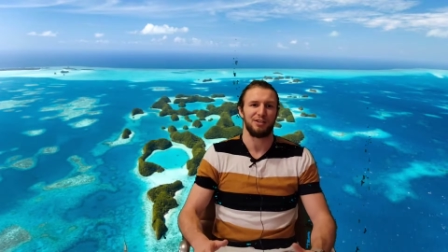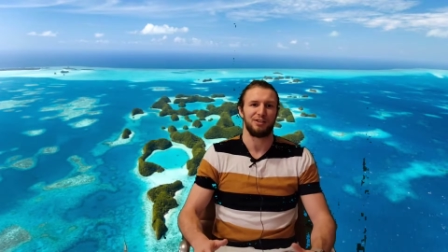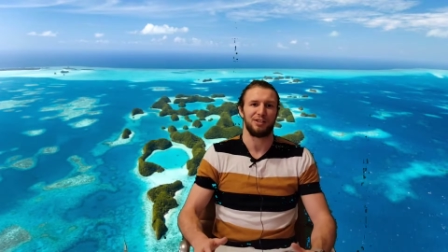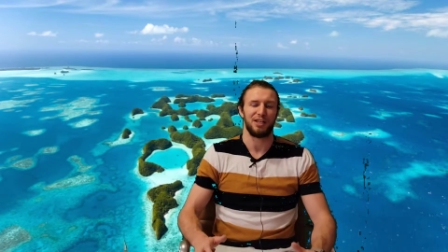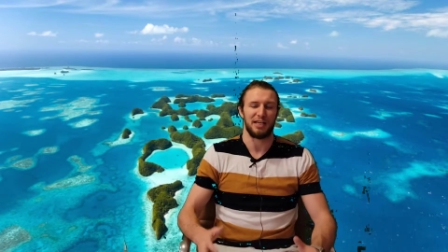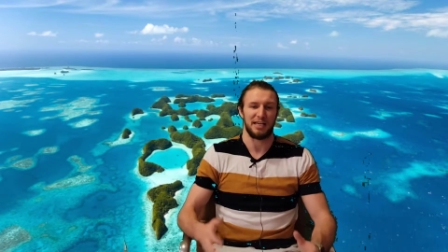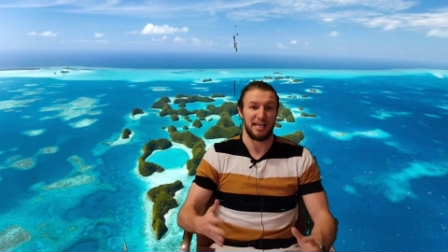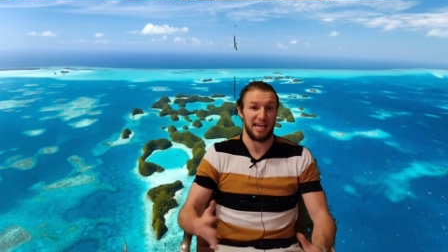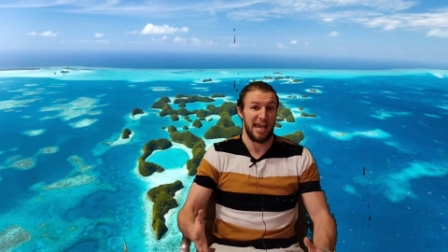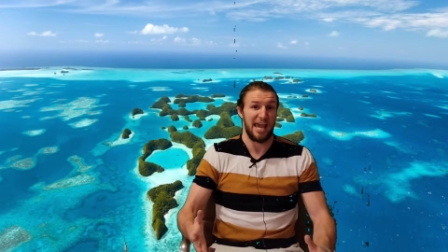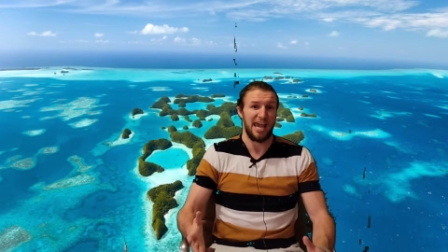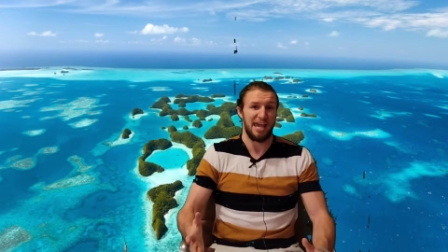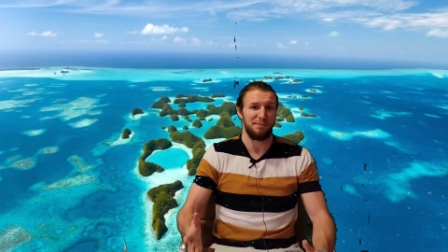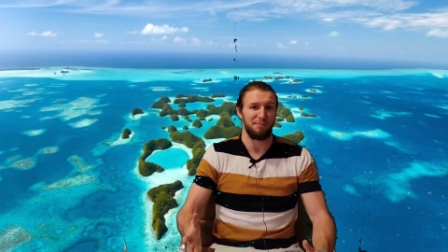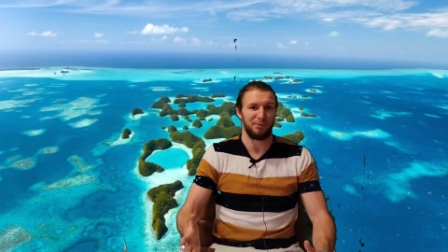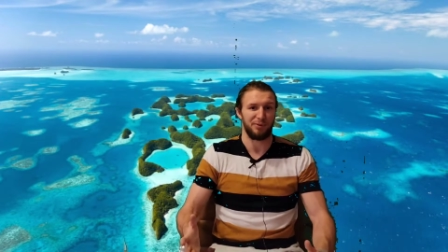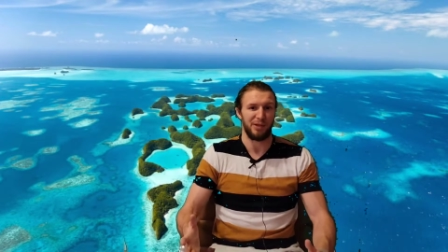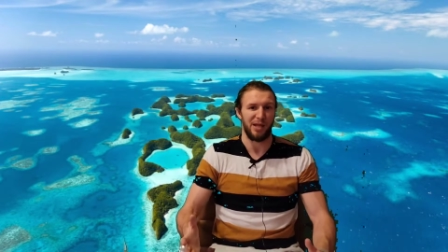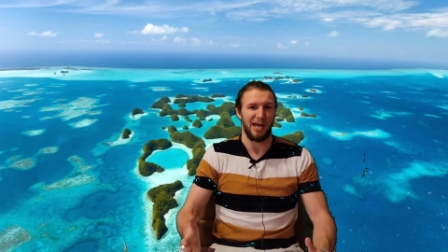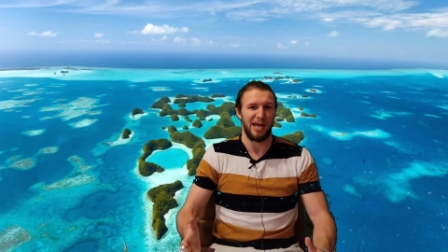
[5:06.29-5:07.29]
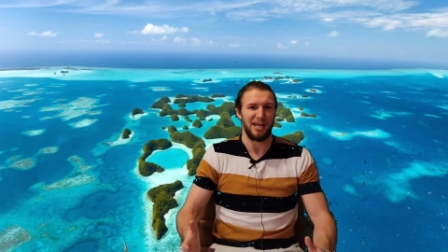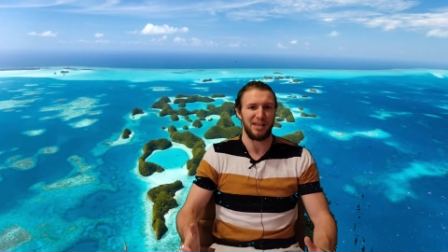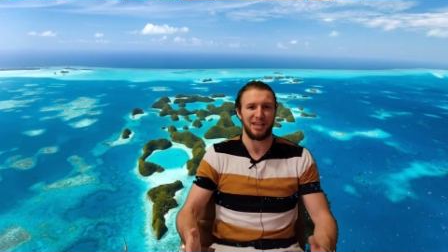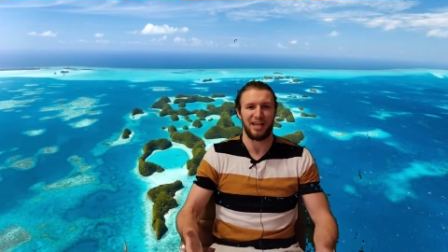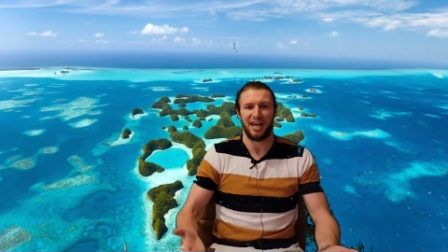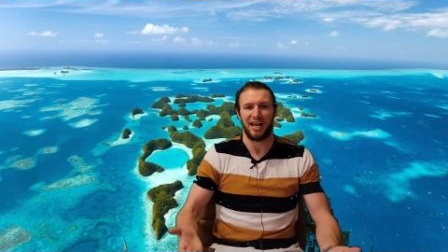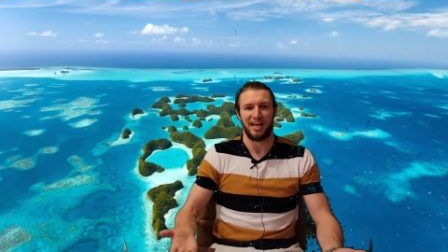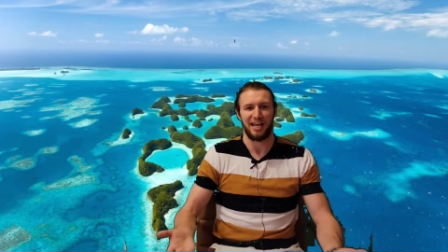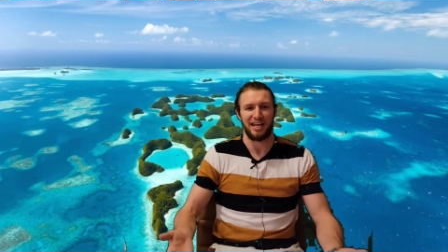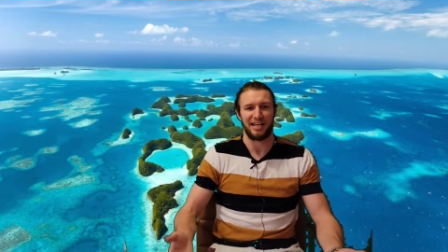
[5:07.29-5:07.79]
gameplay
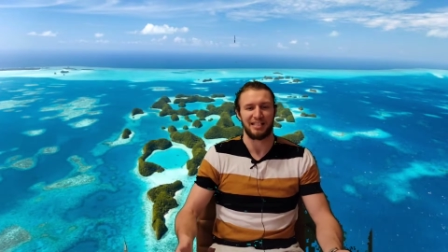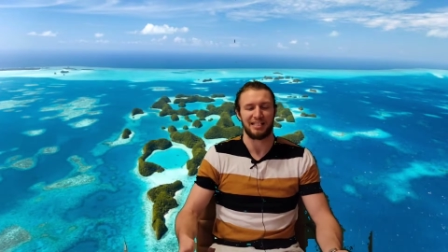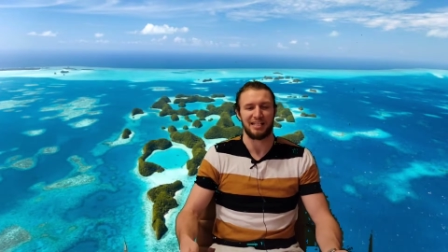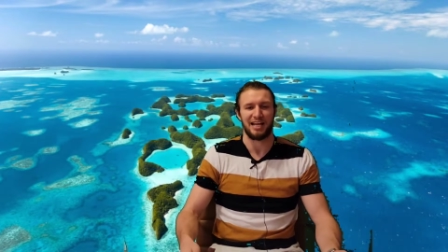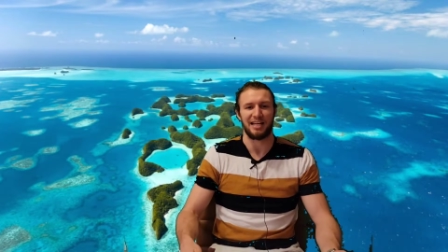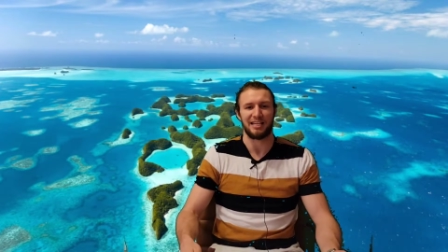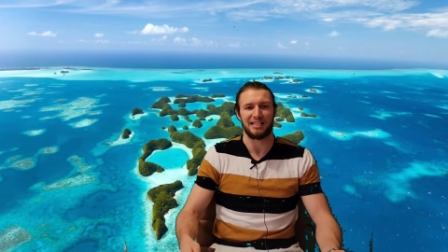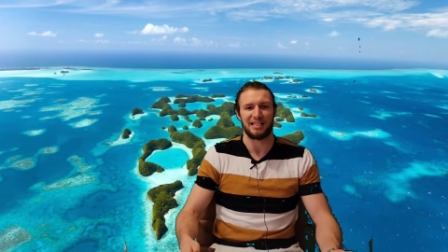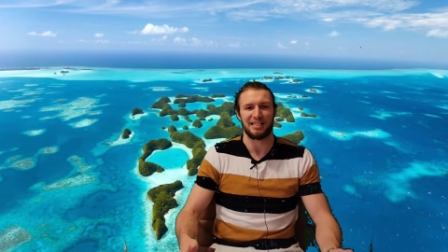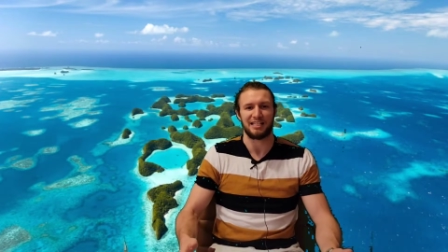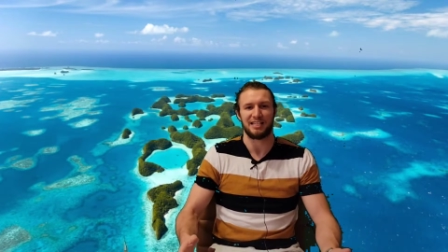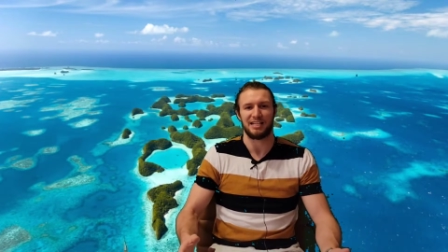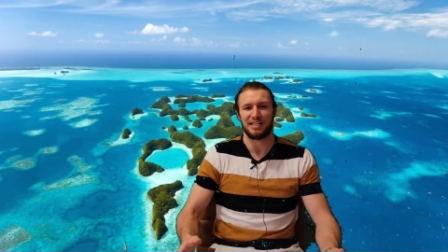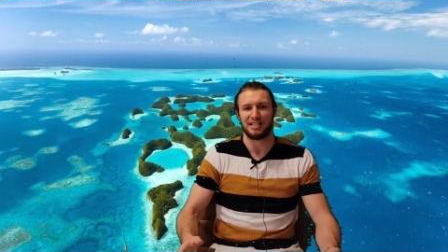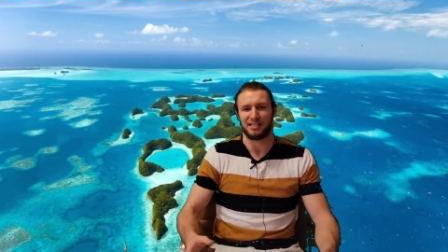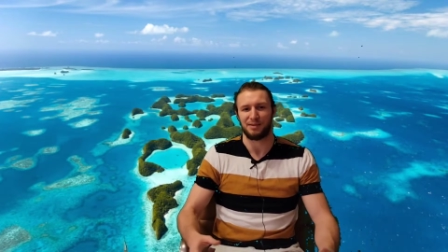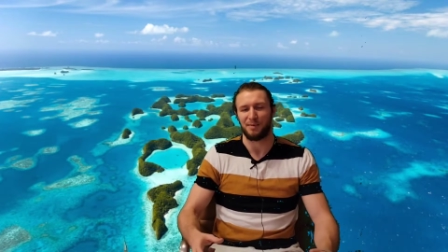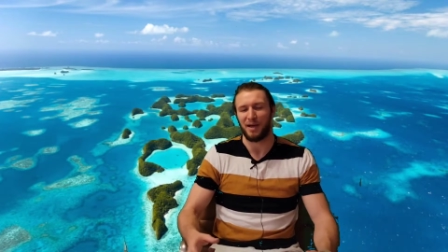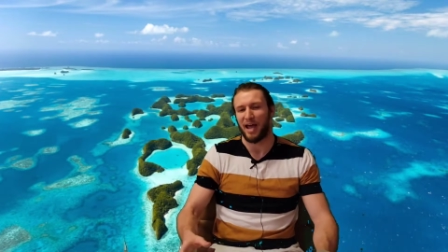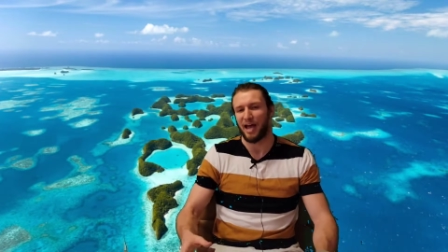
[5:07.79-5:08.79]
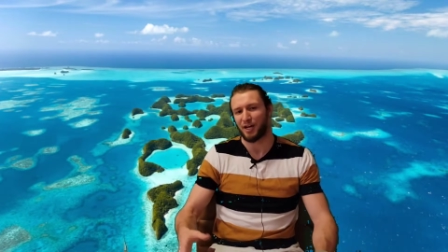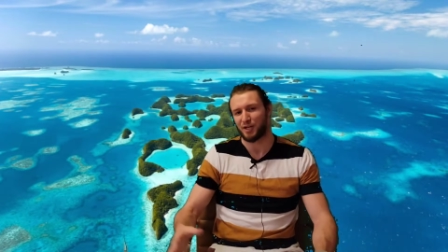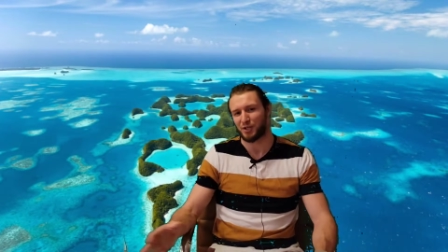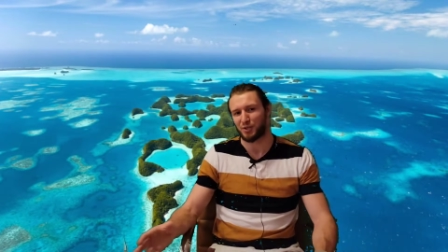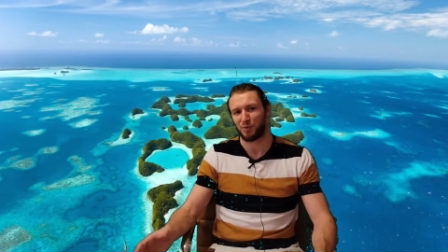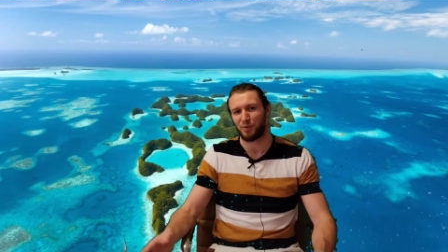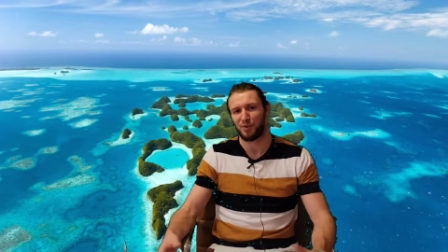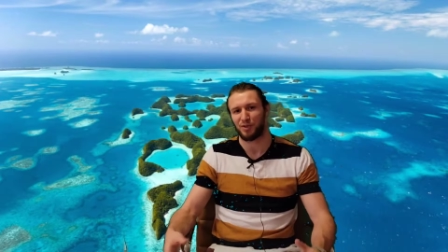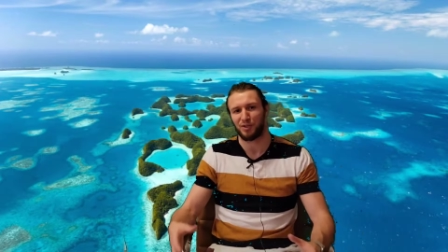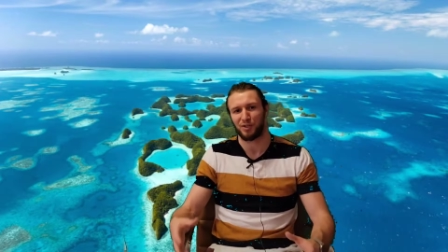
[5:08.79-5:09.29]
that it's nice to see some
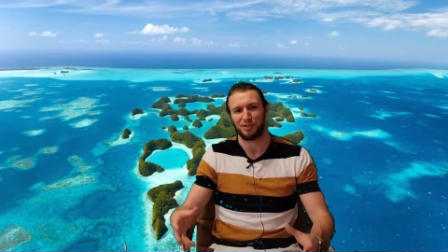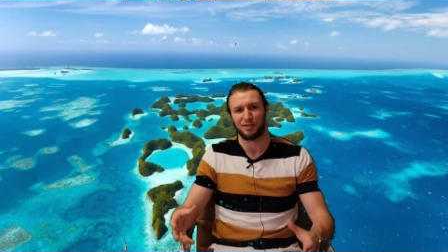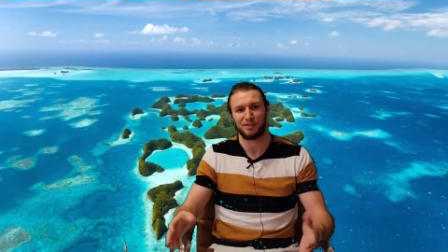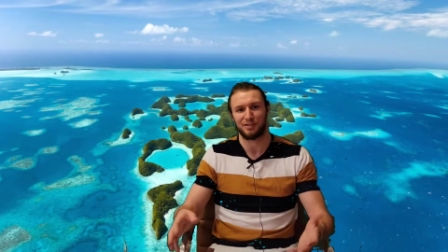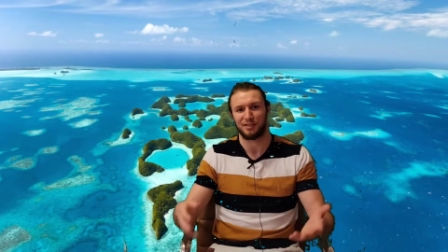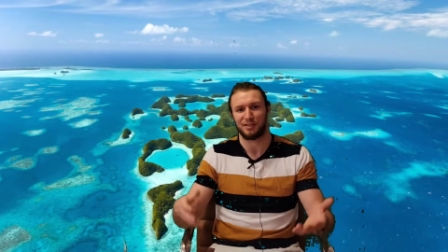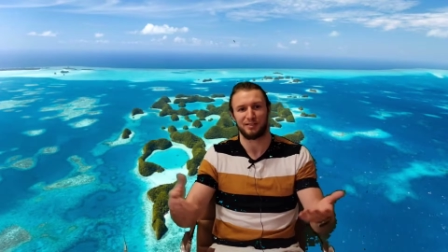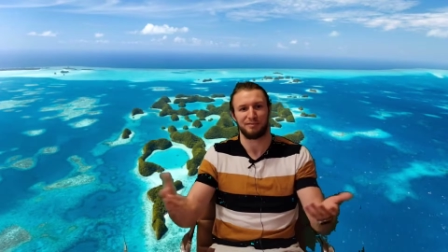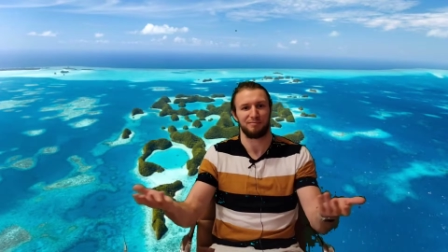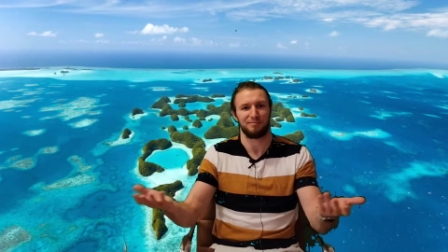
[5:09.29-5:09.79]
actual